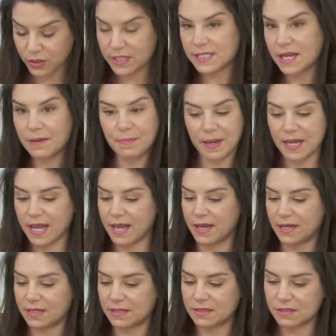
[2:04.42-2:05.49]
these out by
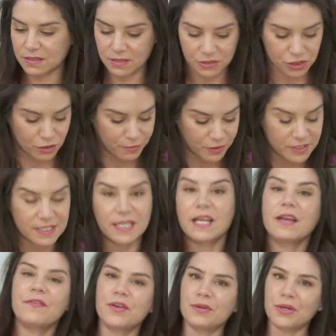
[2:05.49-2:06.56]
hand, super easy.
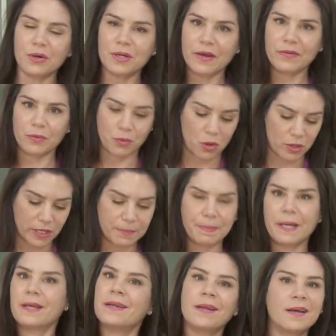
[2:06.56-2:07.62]
If you don't have a rolling
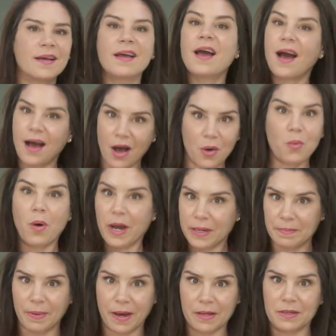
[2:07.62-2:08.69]
pin, a
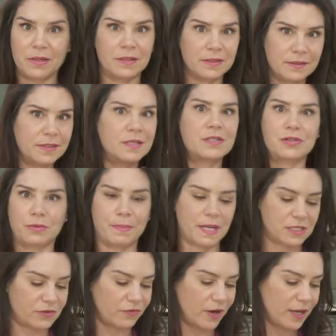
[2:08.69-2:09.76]
wine bottle is your
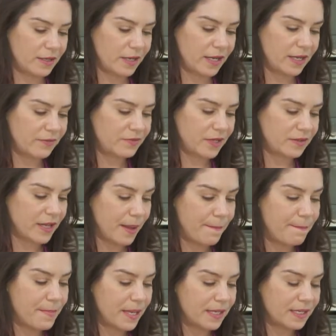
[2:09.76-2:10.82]
best friend. I have done
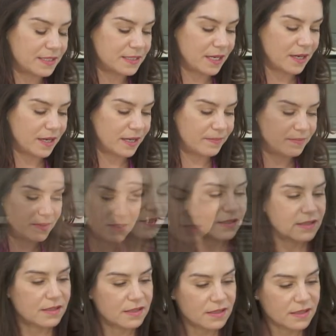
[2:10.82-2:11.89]
that many a time.
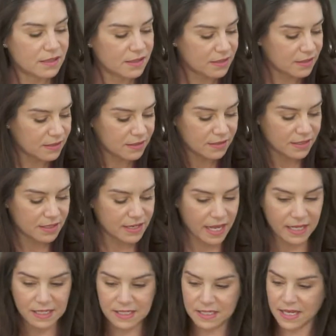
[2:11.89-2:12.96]
The
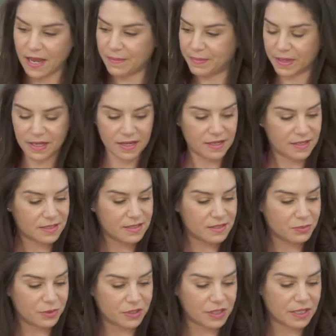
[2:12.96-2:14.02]
next step is
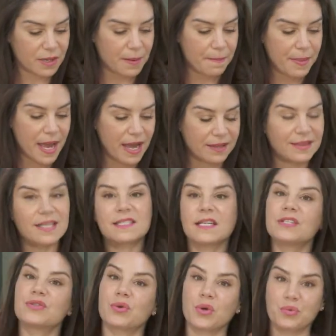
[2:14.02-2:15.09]
we're gonna pat this
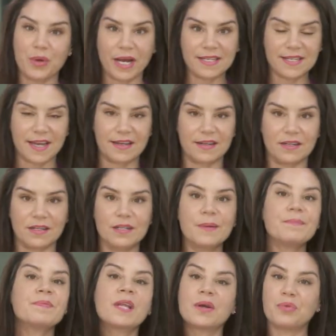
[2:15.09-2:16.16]
into a rectangle,
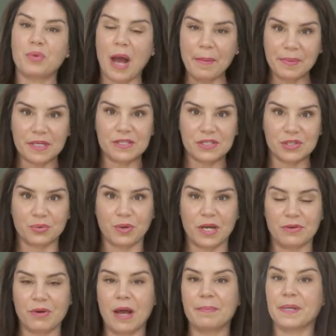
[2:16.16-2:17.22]
wrap it in
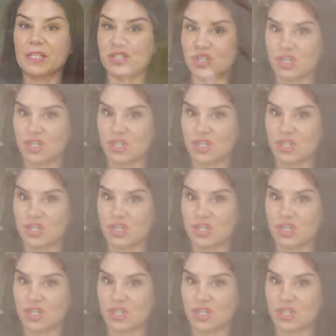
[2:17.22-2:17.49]
saran wrap, and